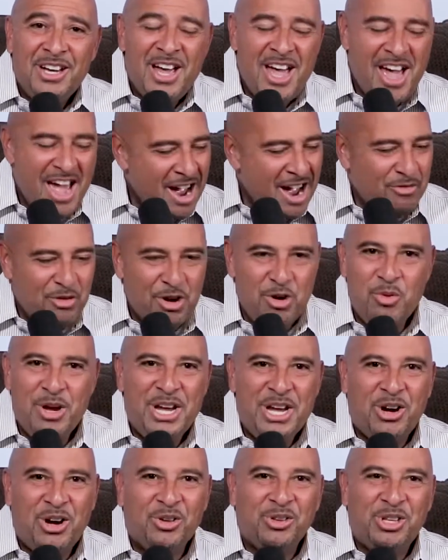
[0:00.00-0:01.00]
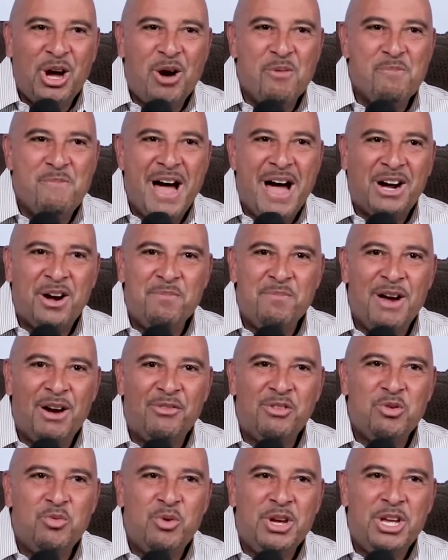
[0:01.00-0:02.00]
every week Odell Beckham,
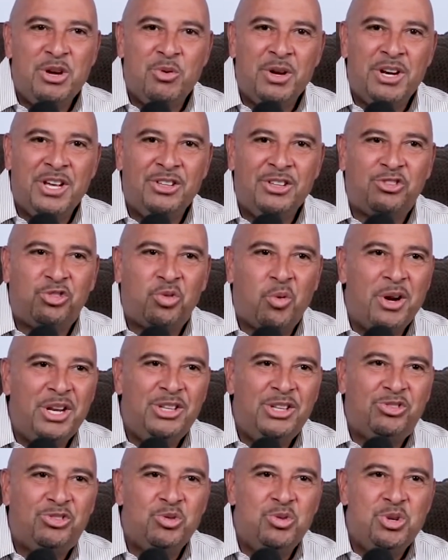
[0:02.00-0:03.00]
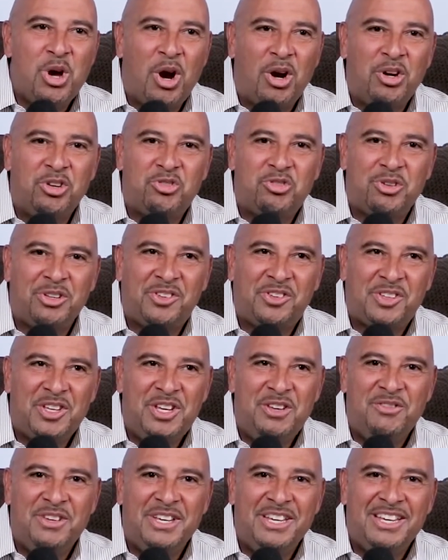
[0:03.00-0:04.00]
every week with his 22 yards
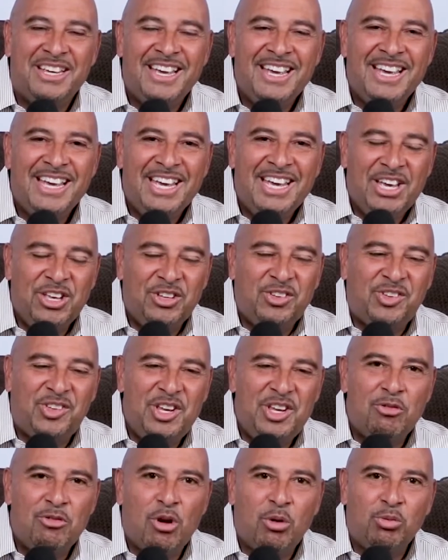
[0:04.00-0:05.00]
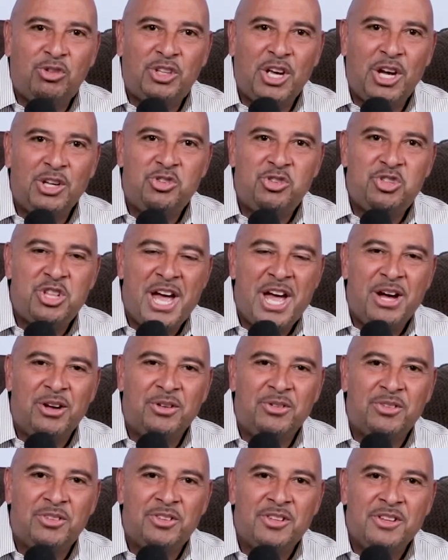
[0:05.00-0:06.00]
receiving, his zero
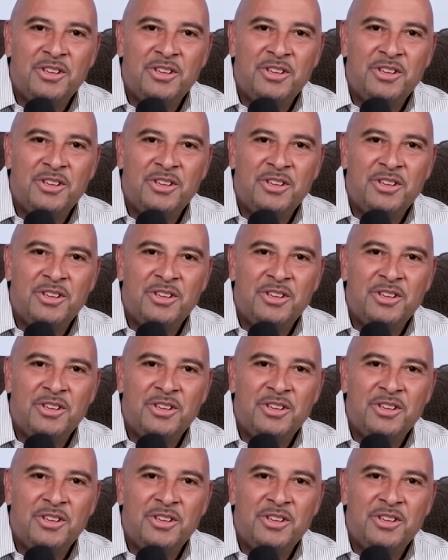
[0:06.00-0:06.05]
touchdowns,